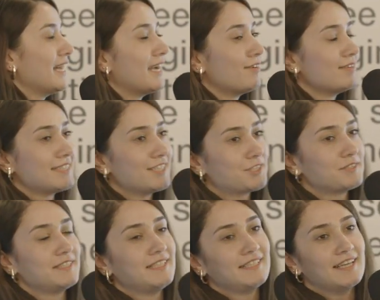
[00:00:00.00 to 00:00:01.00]
I was
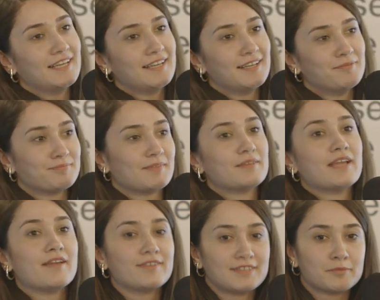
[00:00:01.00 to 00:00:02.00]
actually
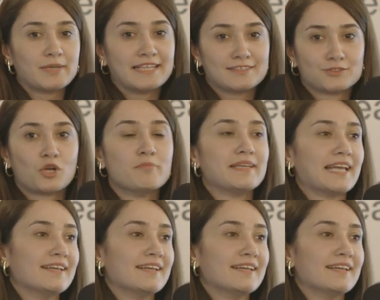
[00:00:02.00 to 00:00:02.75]
having the brainstorming